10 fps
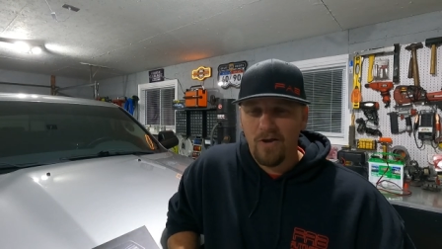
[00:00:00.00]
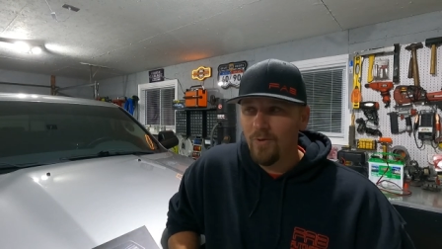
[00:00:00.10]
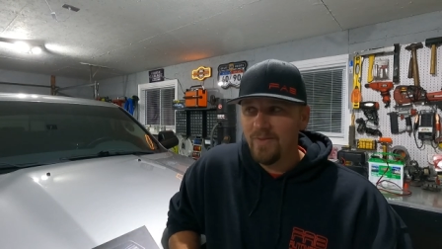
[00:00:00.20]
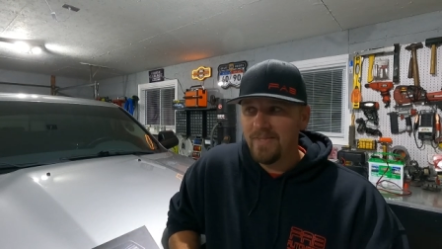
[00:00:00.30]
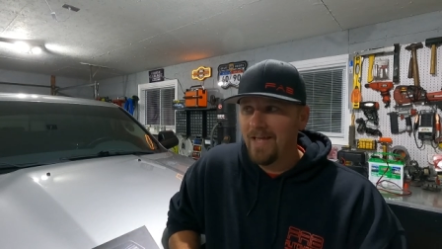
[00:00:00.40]

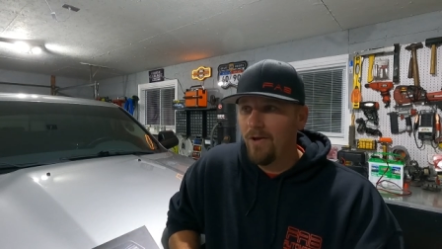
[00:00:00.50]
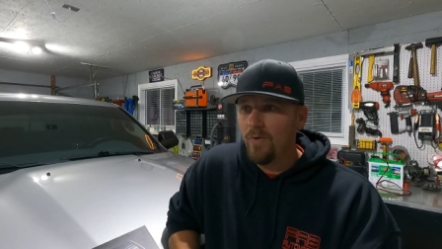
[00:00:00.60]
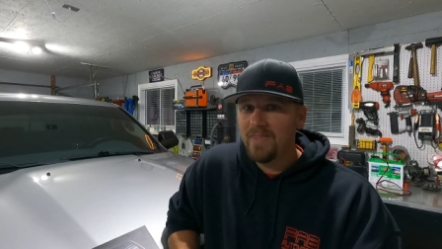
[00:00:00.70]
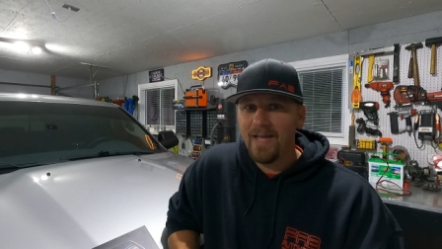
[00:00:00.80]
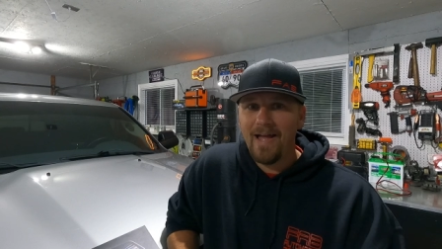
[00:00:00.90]
The
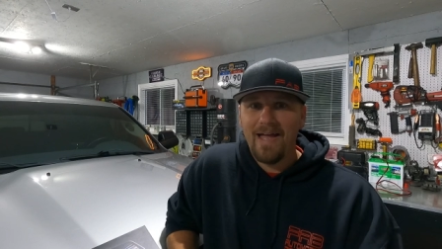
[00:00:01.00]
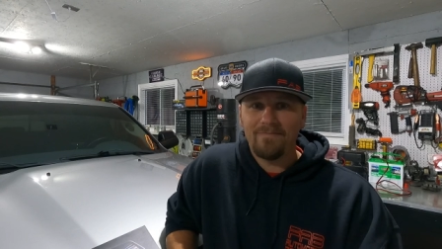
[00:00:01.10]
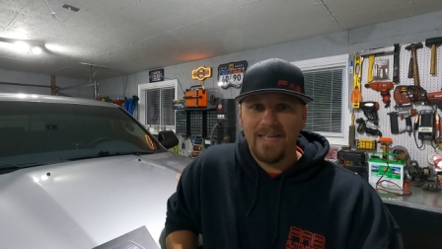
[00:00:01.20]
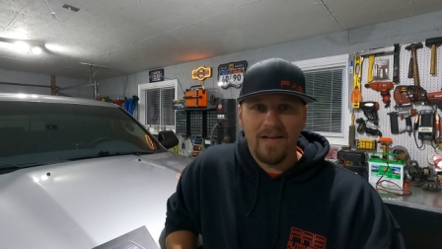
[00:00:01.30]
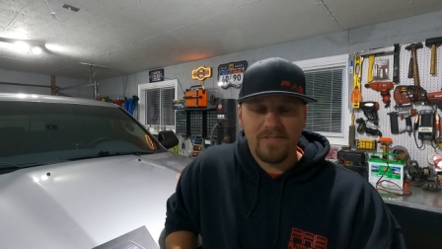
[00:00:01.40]
only thing I
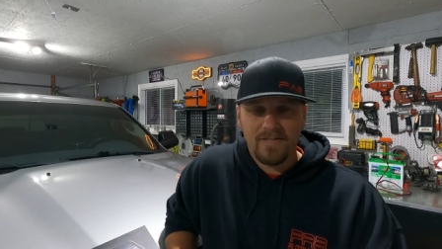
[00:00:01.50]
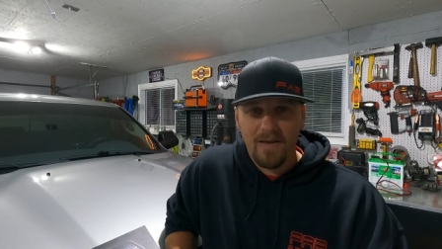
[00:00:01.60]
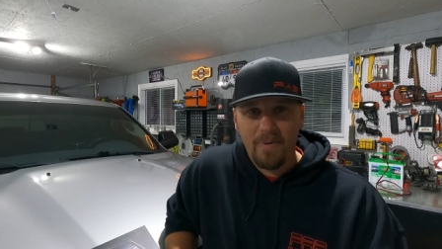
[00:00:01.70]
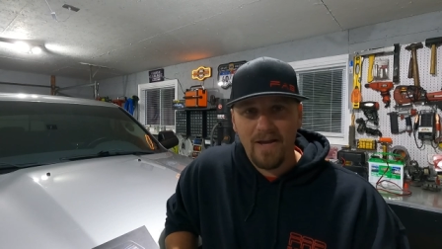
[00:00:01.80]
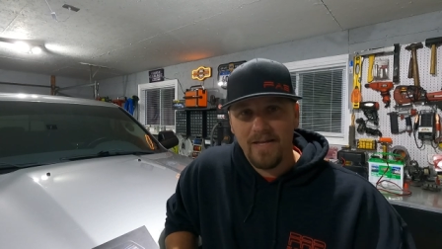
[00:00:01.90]
have down to
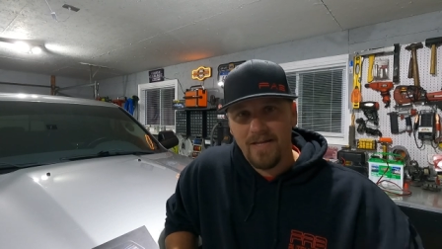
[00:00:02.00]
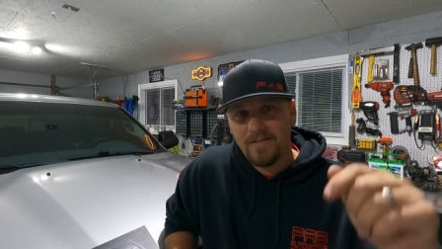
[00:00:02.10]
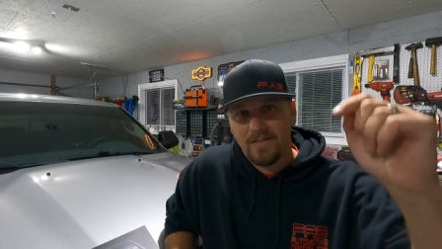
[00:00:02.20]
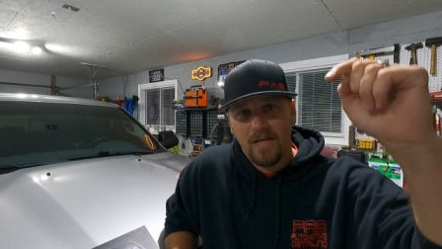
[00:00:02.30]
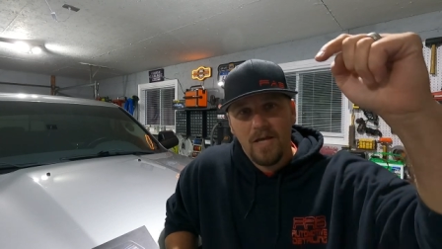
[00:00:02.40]
say about it
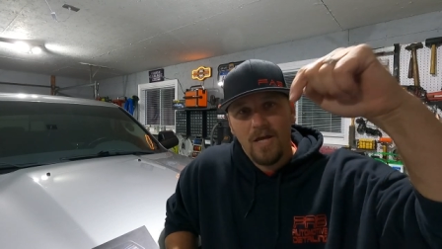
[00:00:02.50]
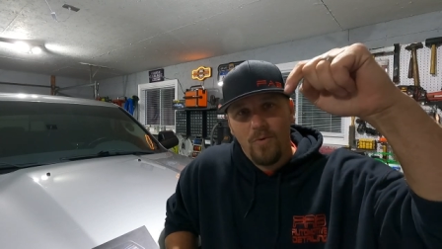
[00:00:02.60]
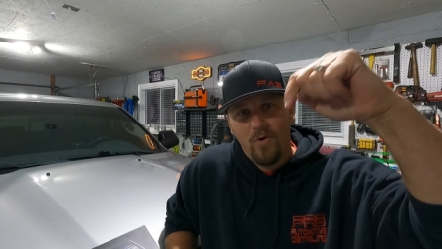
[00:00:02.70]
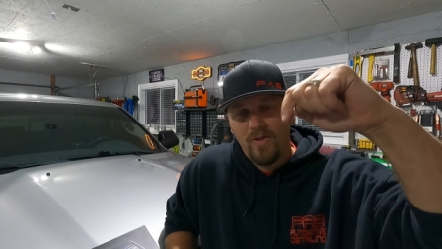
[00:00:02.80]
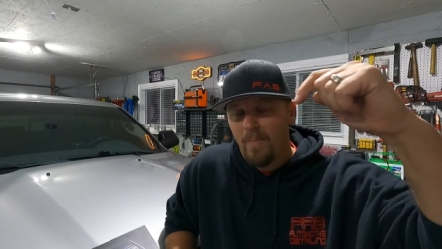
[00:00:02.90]
is
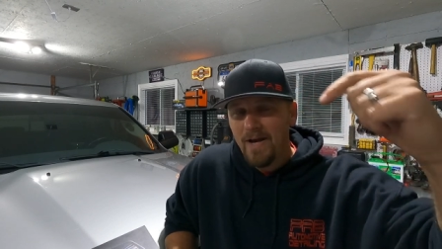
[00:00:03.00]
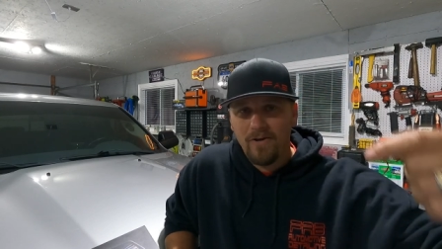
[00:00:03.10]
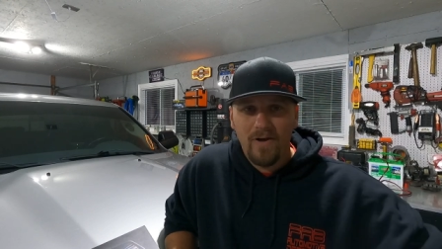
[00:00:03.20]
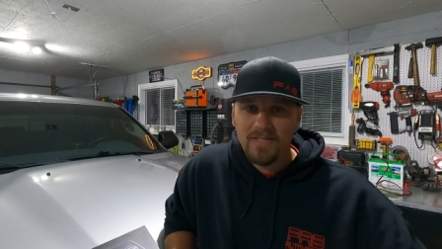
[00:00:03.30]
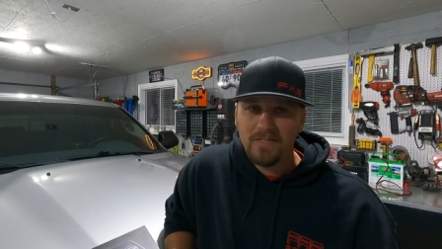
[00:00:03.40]
where the
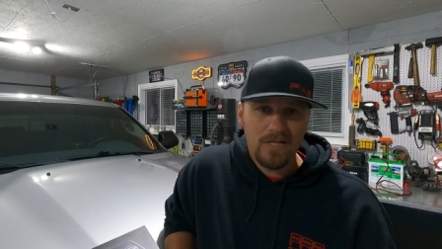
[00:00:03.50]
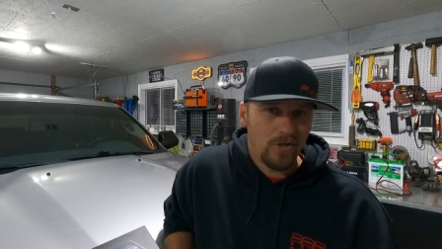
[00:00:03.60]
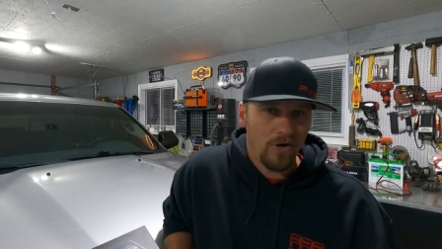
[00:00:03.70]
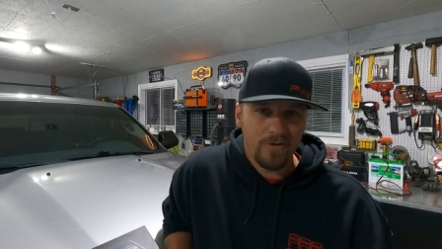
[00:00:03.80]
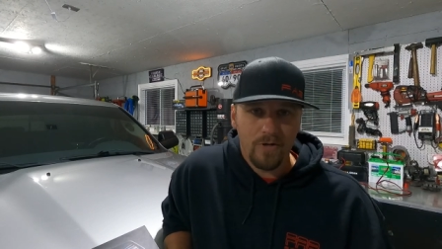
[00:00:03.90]
micro
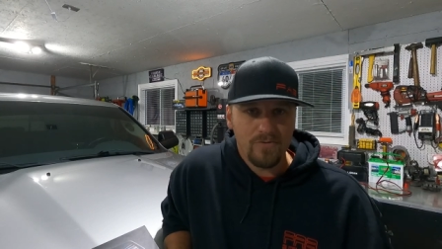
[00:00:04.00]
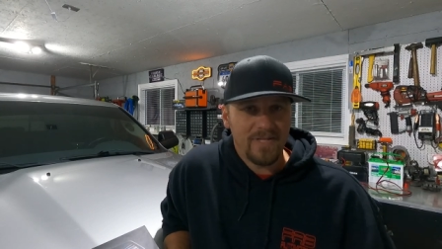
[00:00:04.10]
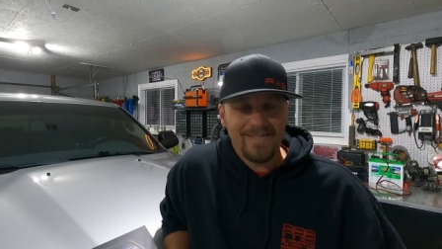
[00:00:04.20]
SD card goes.